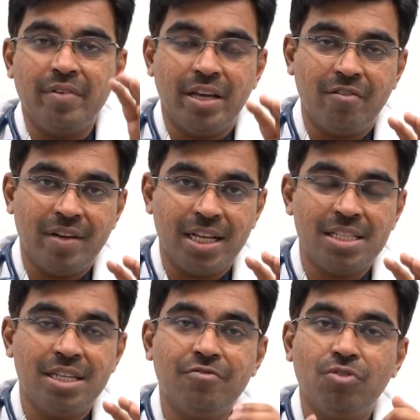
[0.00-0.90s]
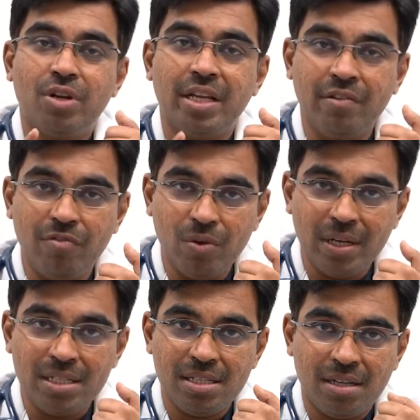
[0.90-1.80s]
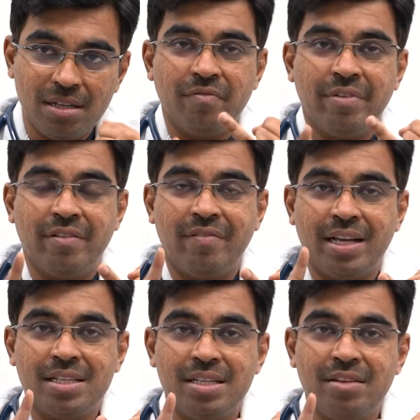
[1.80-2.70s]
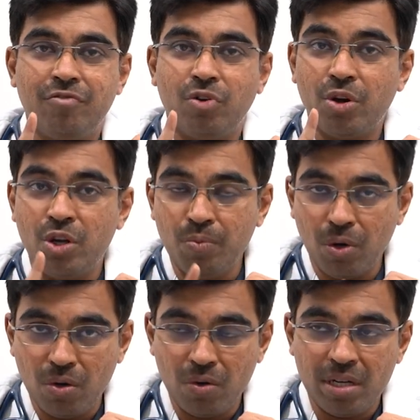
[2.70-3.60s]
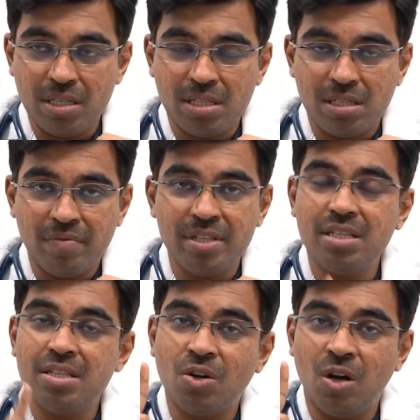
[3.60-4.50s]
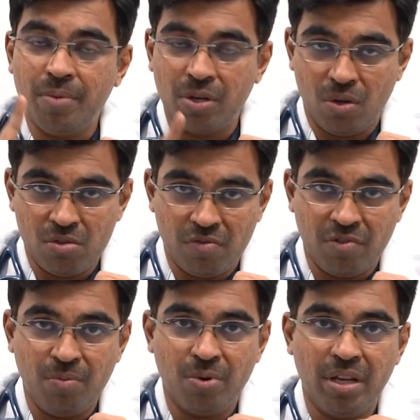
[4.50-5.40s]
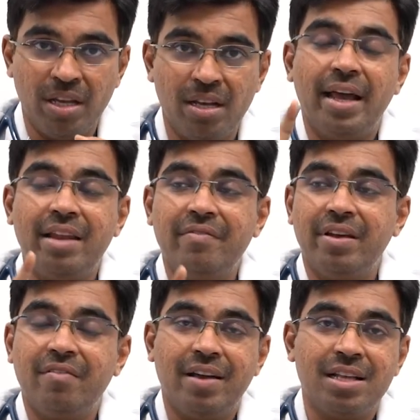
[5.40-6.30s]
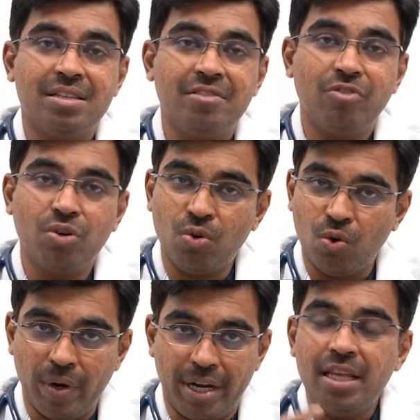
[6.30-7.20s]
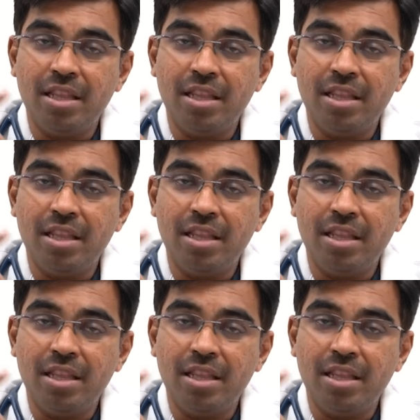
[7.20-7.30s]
we have vaccine for influenza, we have vaccine for pneumococcus, which is a common cause of pneumonia, and we have vaccine for COVID.